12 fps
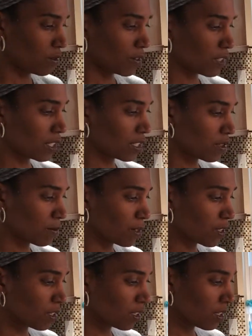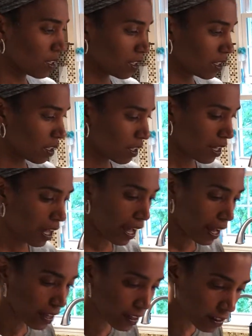We got some good
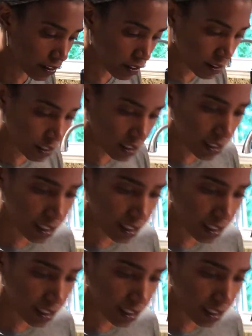iron in